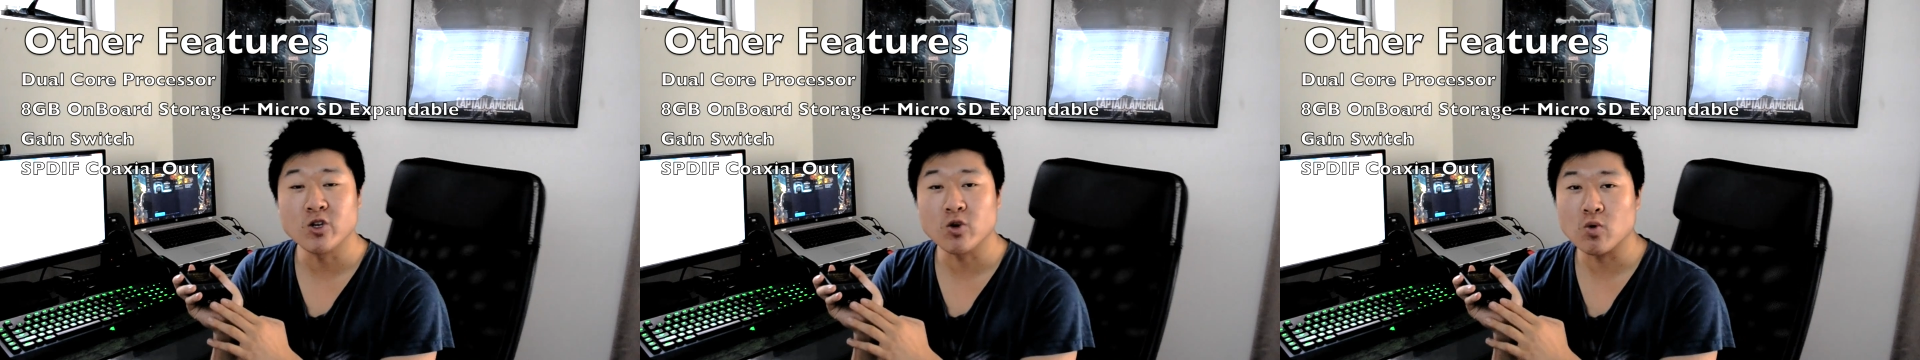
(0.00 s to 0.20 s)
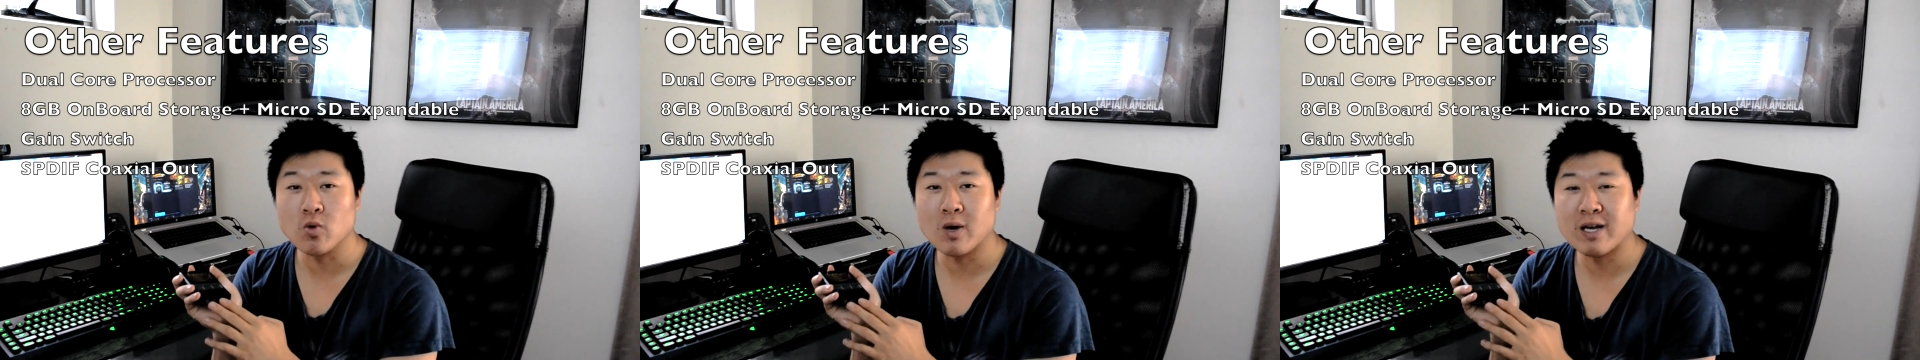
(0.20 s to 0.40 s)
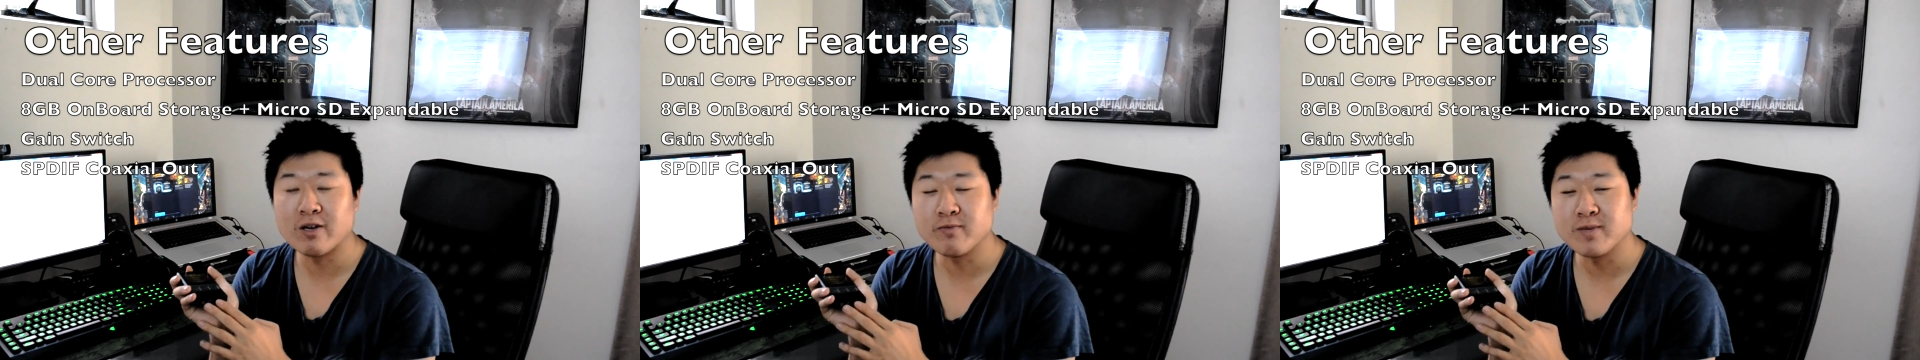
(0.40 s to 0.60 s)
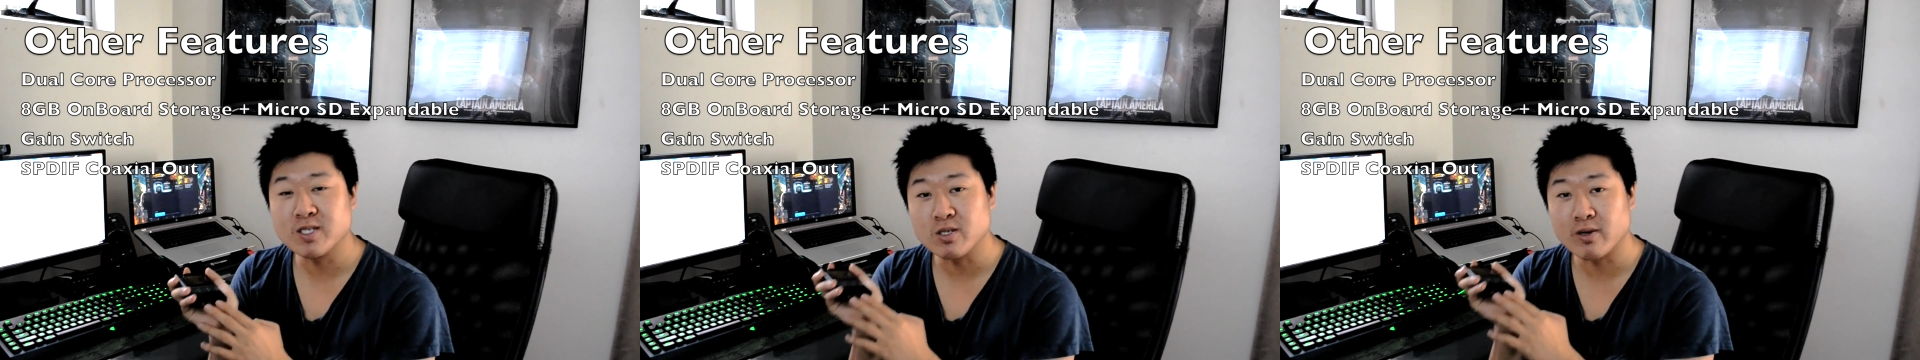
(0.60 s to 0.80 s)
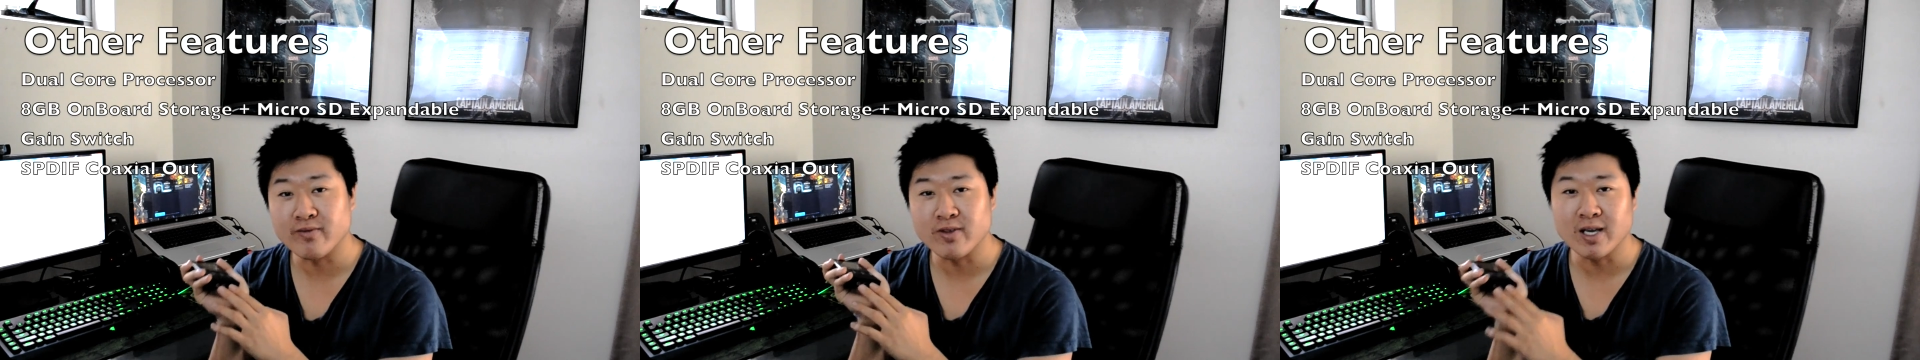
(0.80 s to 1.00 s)
requirements
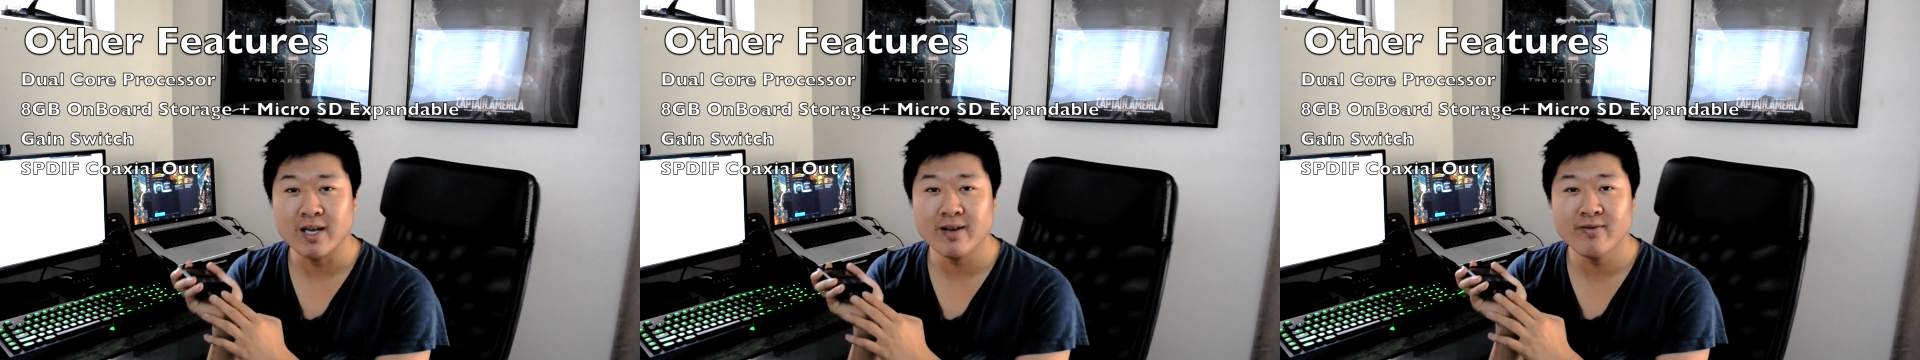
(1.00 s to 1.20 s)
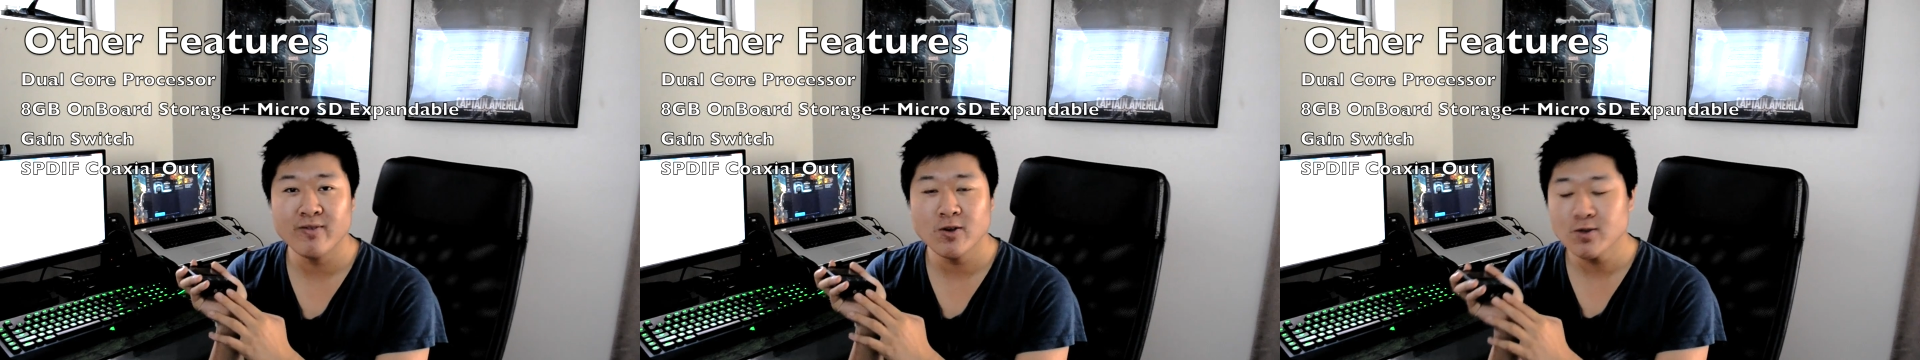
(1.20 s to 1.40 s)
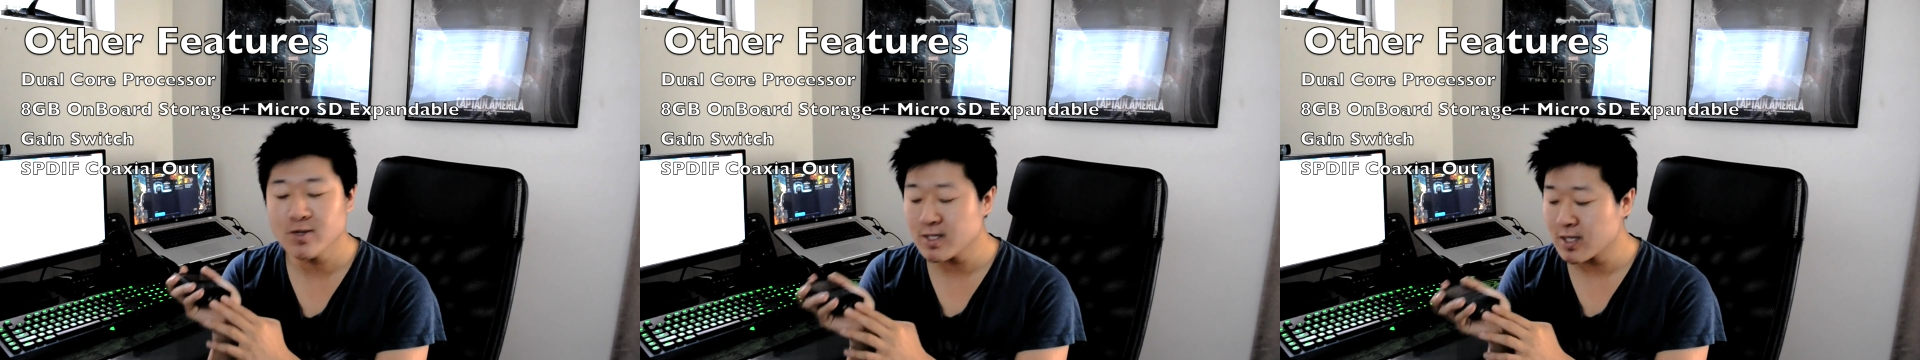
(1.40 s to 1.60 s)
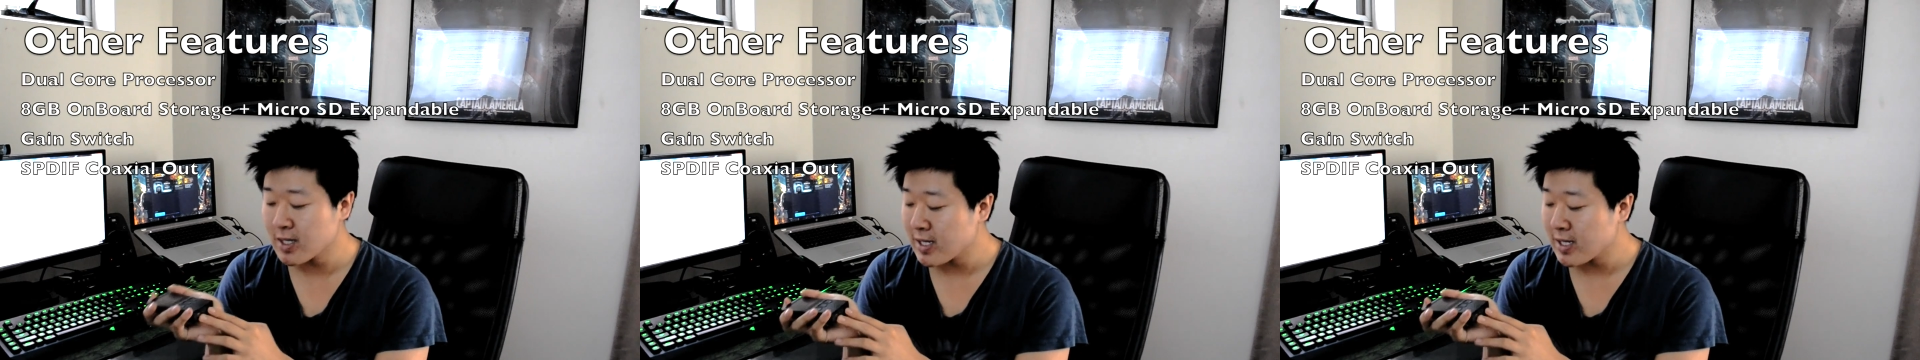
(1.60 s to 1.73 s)
of your headphones.